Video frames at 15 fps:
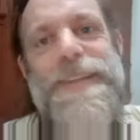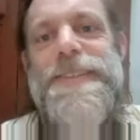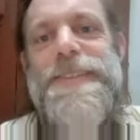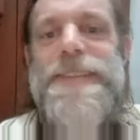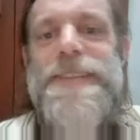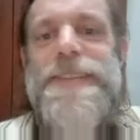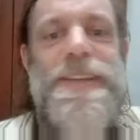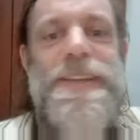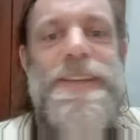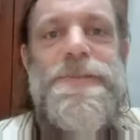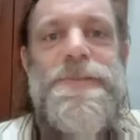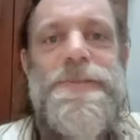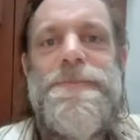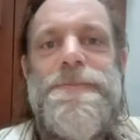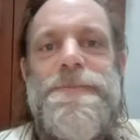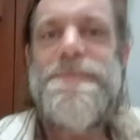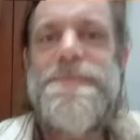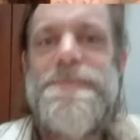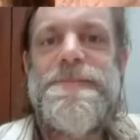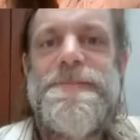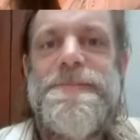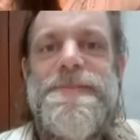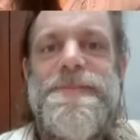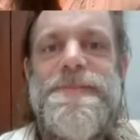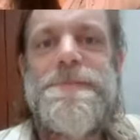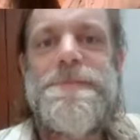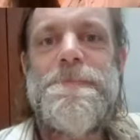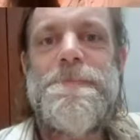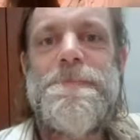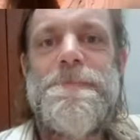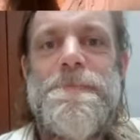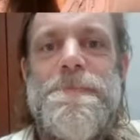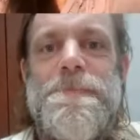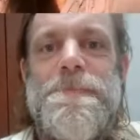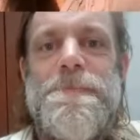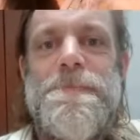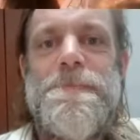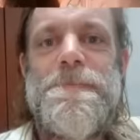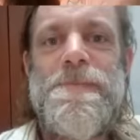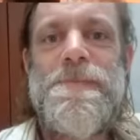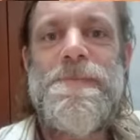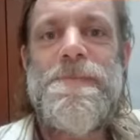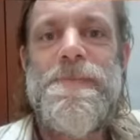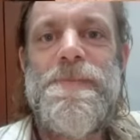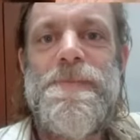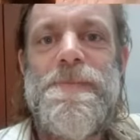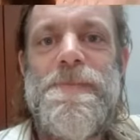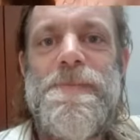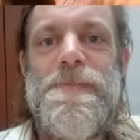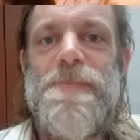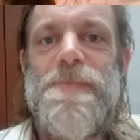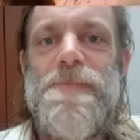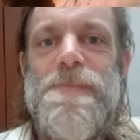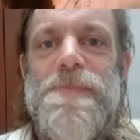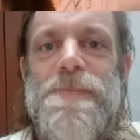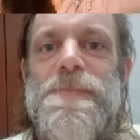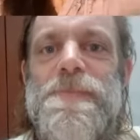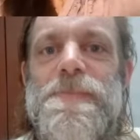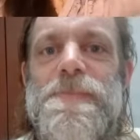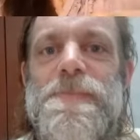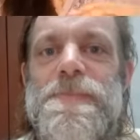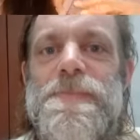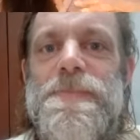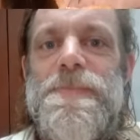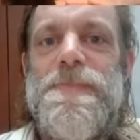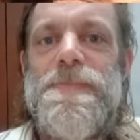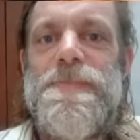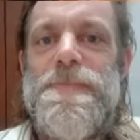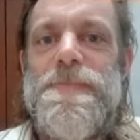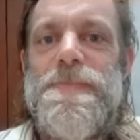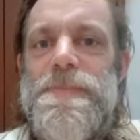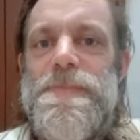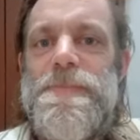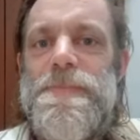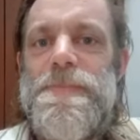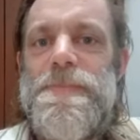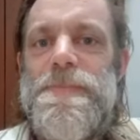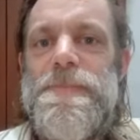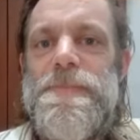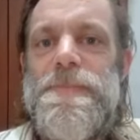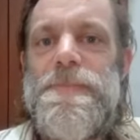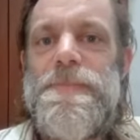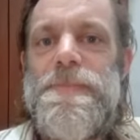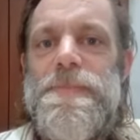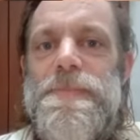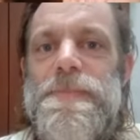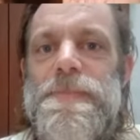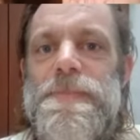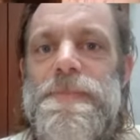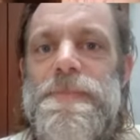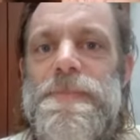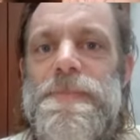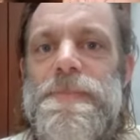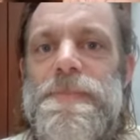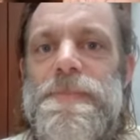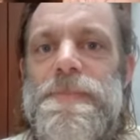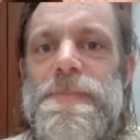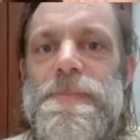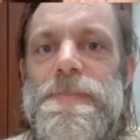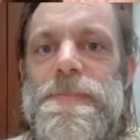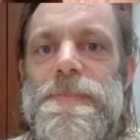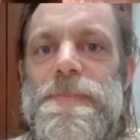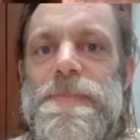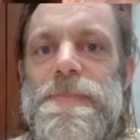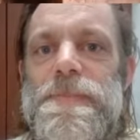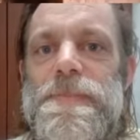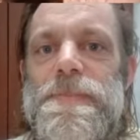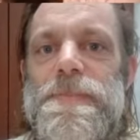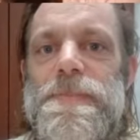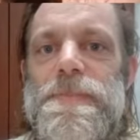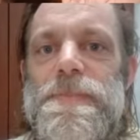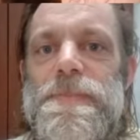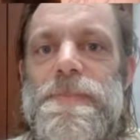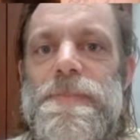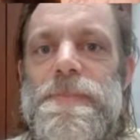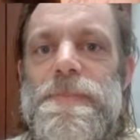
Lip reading: (not speaking)